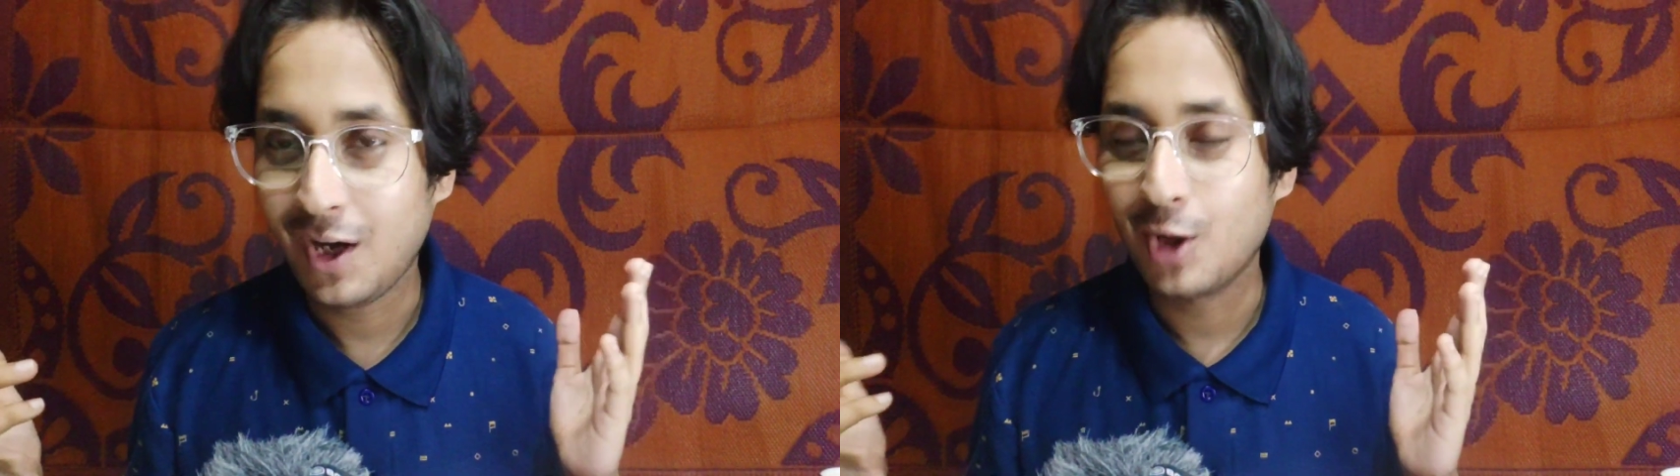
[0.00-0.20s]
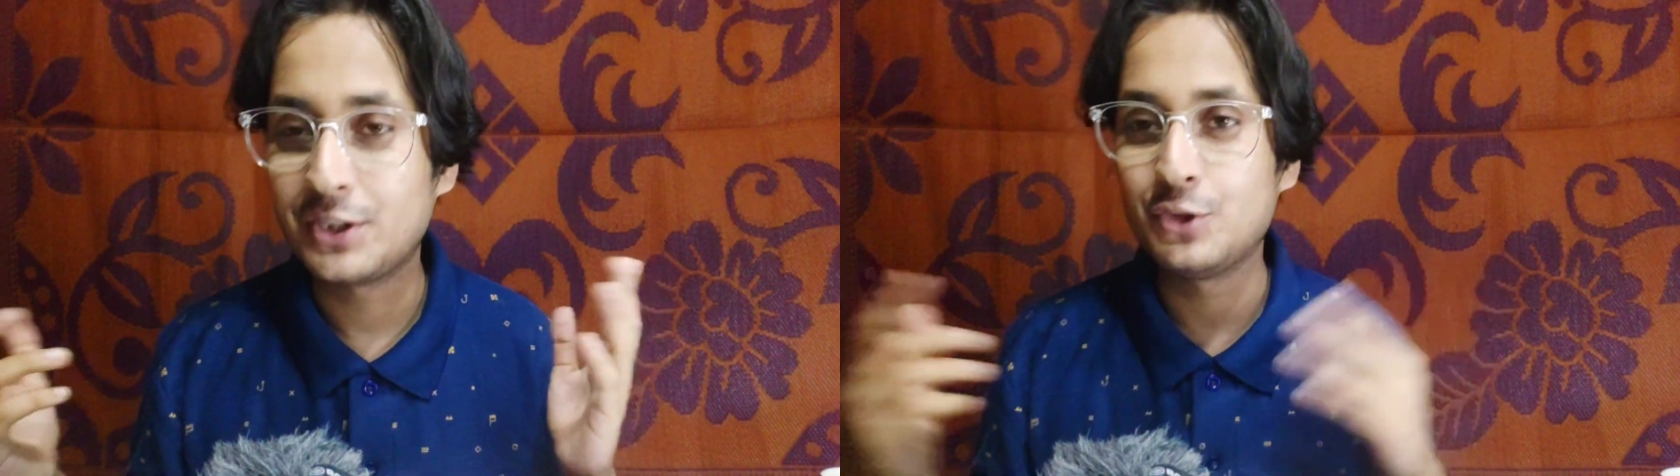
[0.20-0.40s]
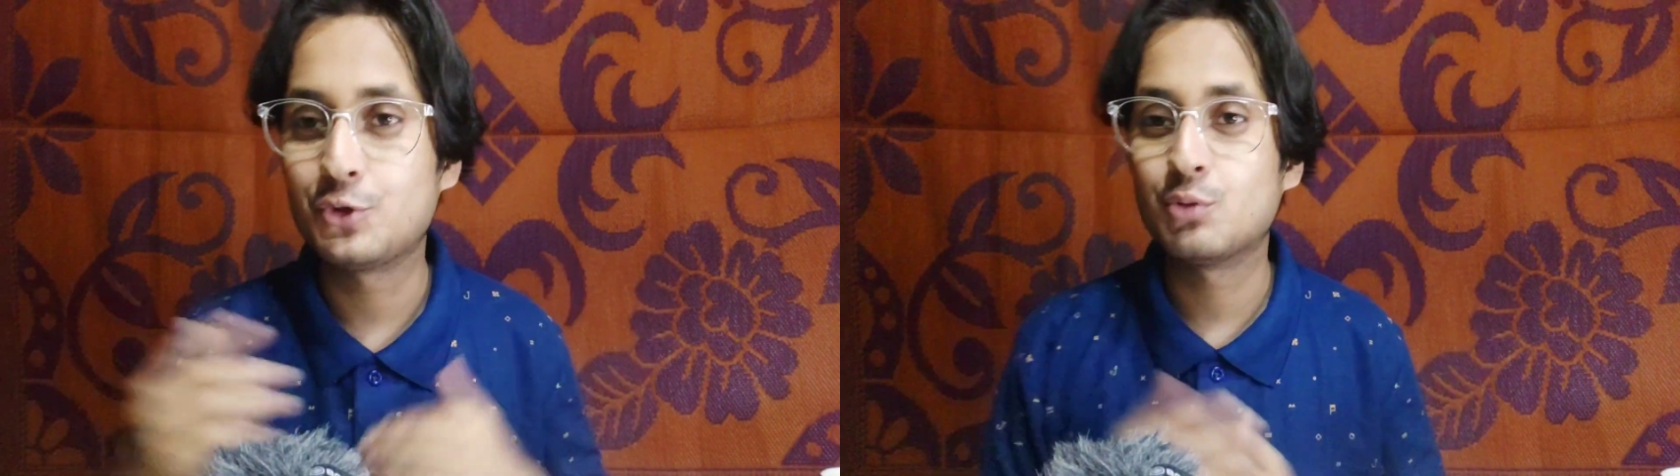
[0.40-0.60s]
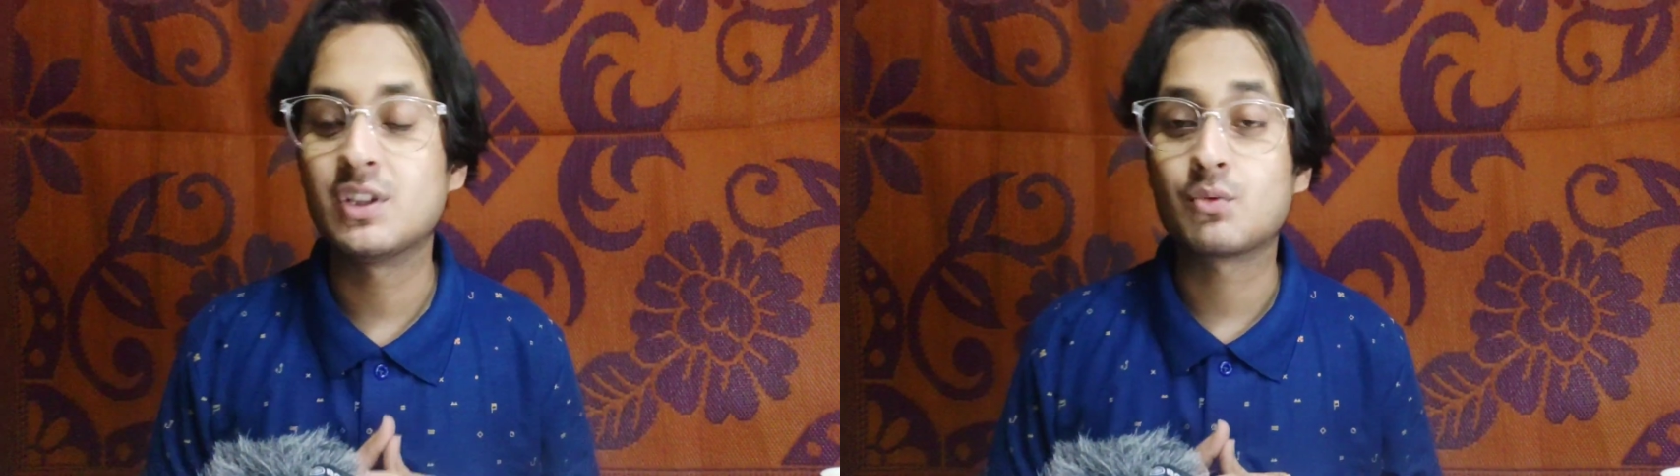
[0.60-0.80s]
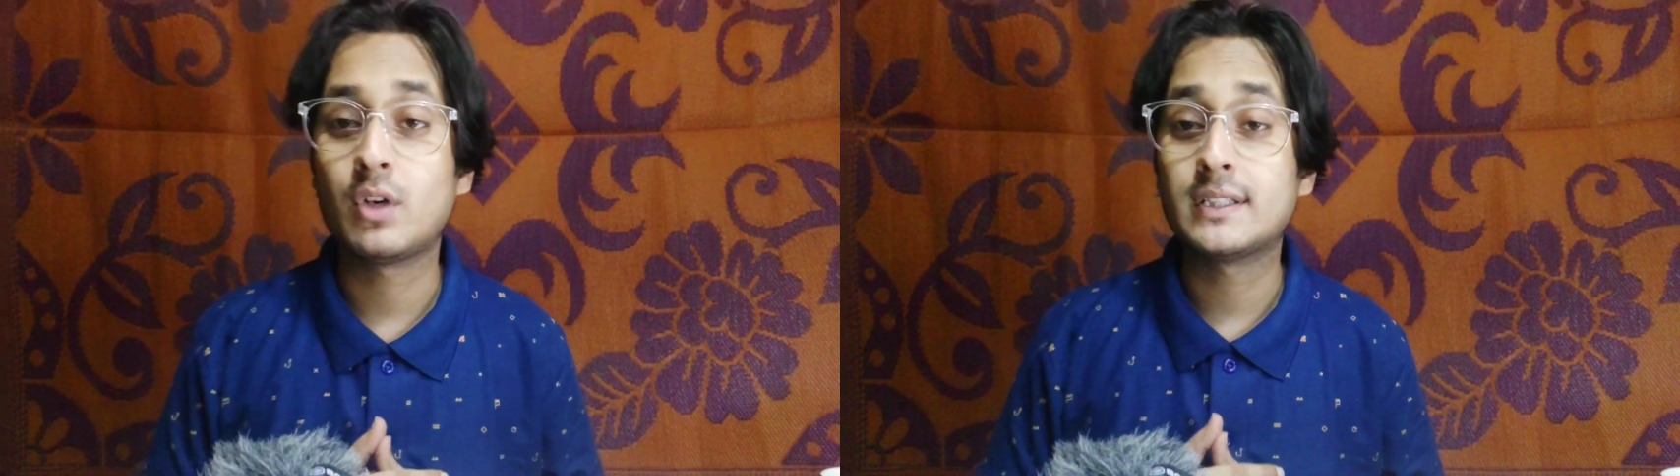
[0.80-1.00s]
all the
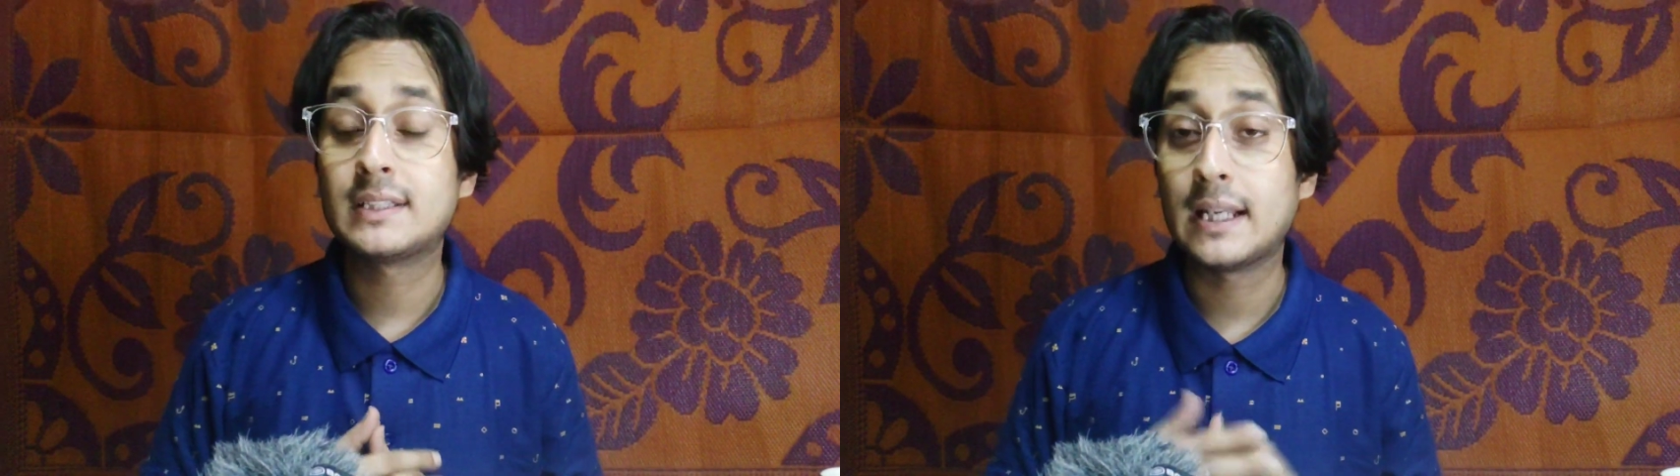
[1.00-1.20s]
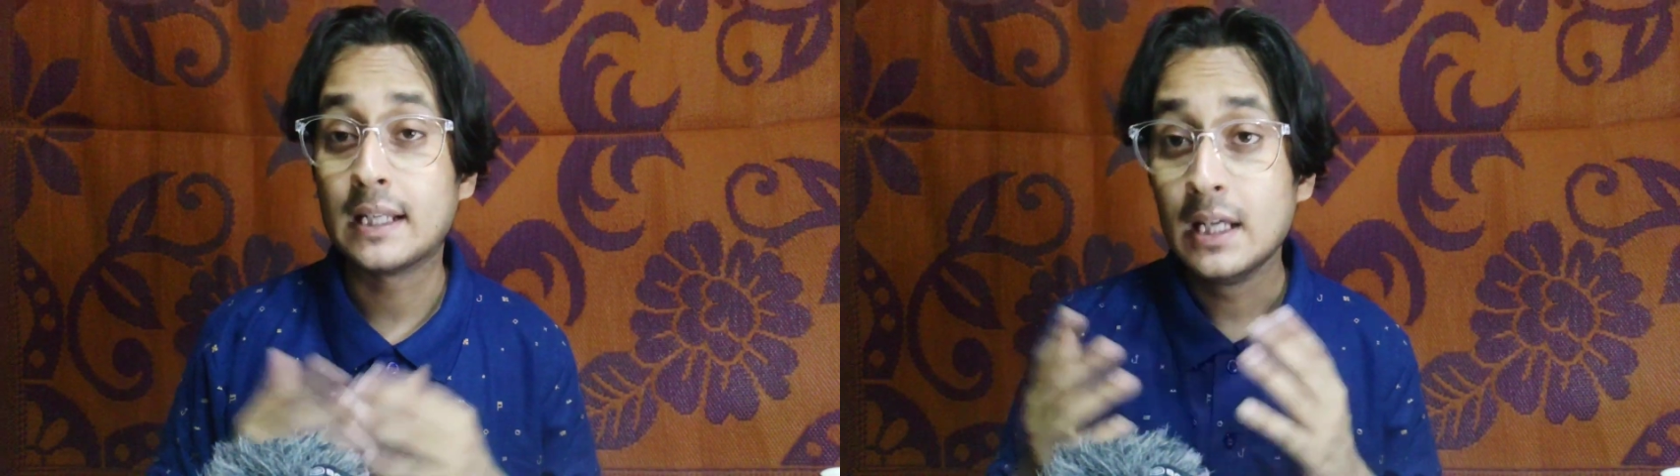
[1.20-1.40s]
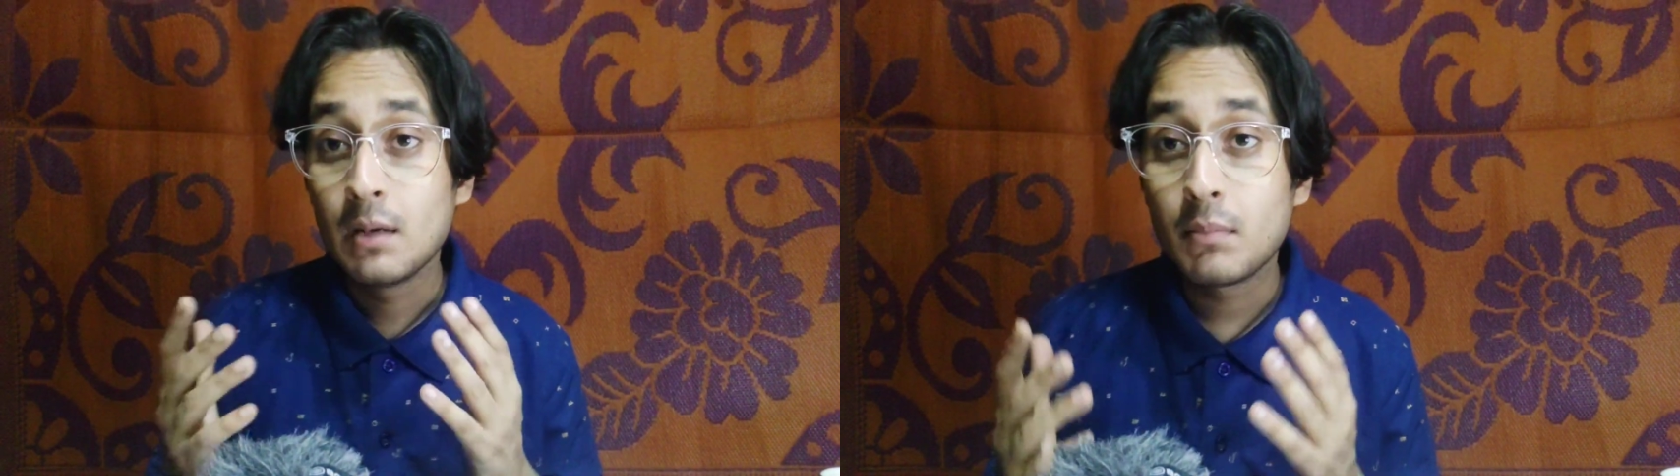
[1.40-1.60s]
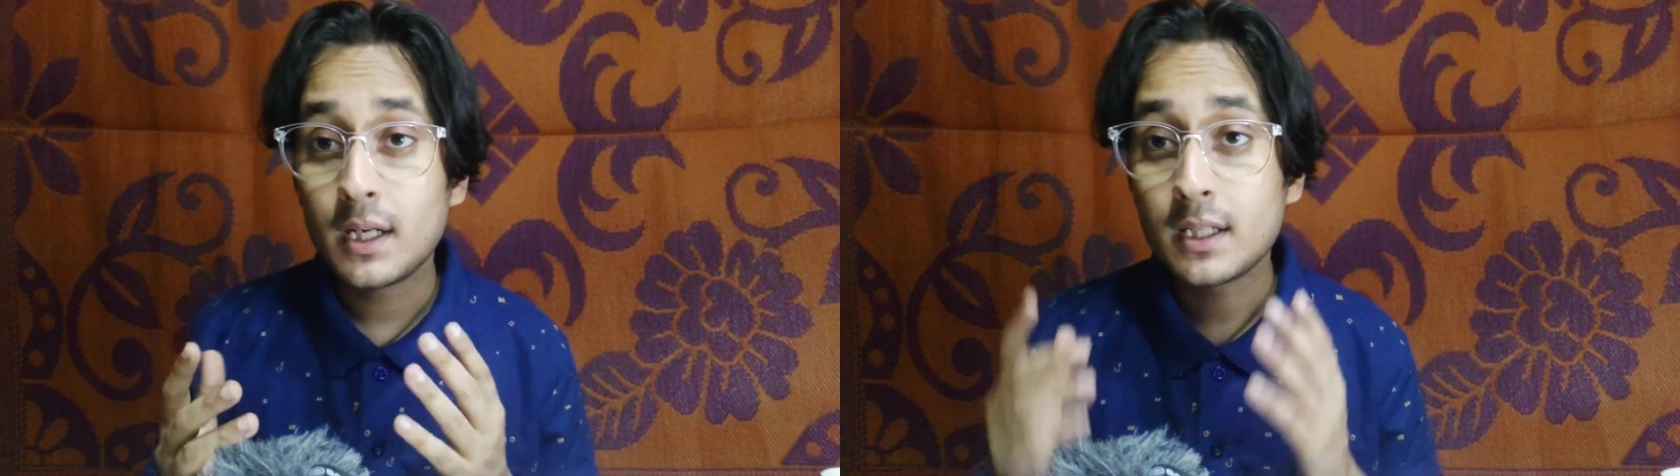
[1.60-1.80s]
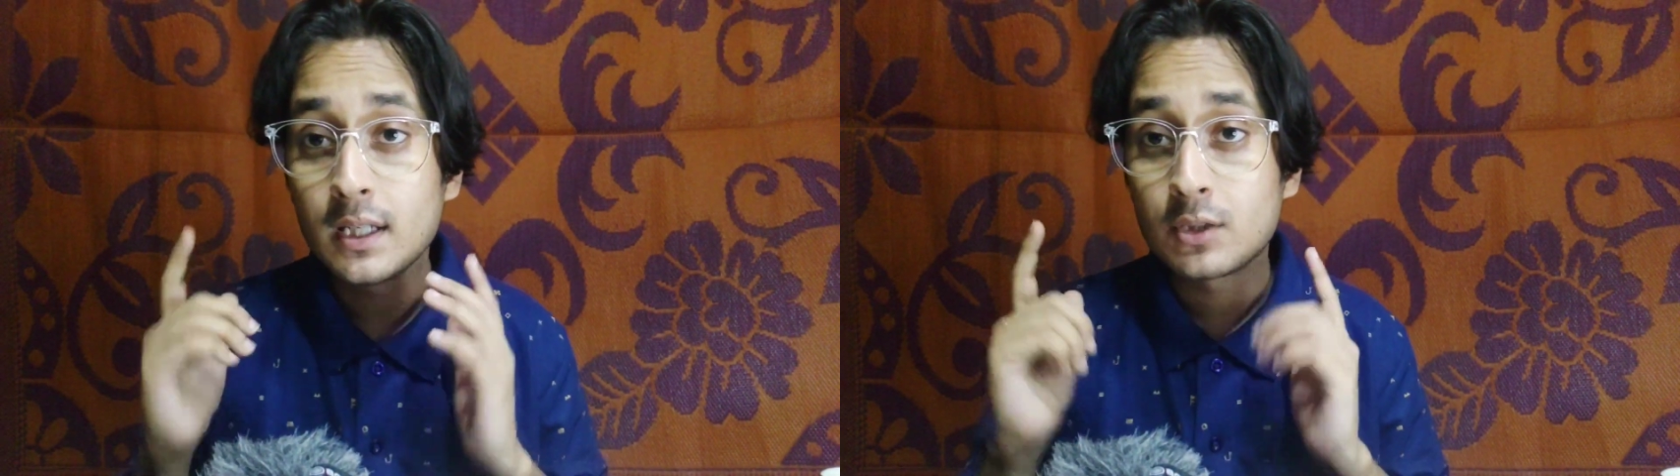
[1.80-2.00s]
youtubers wants that but